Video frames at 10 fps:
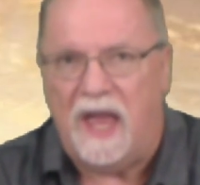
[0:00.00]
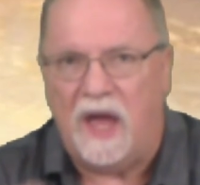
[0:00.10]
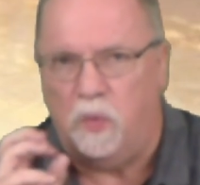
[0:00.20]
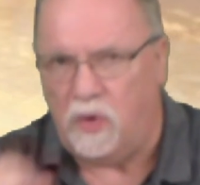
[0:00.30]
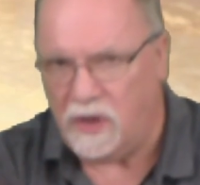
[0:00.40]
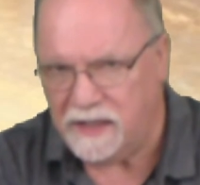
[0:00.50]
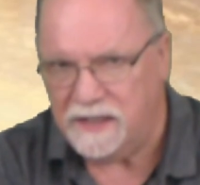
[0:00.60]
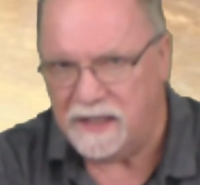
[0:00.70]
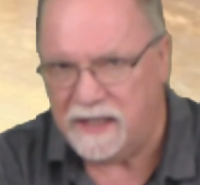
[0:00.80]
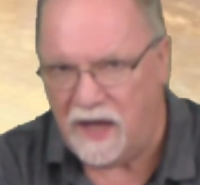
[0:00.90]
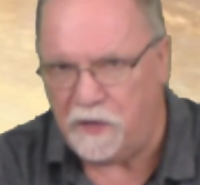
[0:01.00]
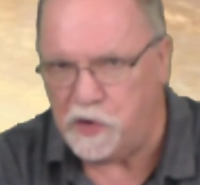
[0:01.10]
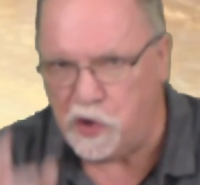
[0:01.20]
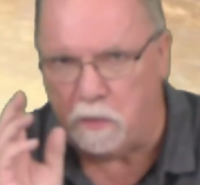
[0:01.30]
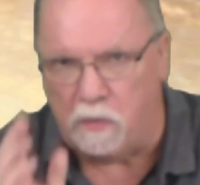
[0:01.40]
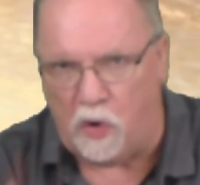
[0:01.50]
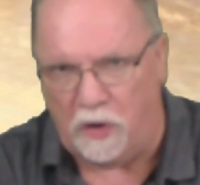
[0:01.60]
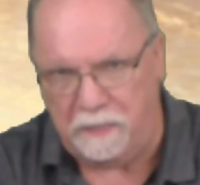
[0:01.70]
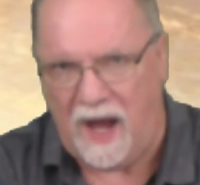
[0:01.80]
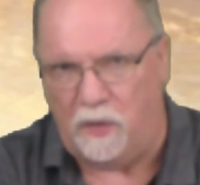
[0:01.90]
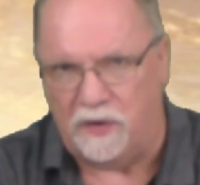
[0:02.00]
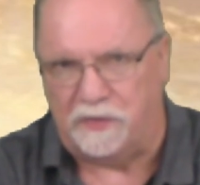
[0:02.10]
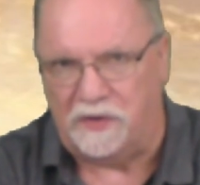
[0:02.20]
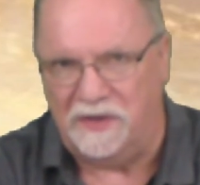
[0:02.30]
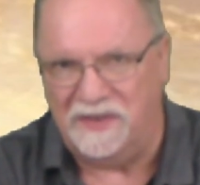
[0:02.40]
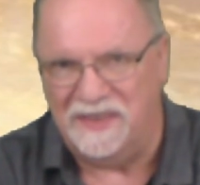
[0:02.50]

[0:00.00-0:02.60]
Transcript: And working together, you're more powerful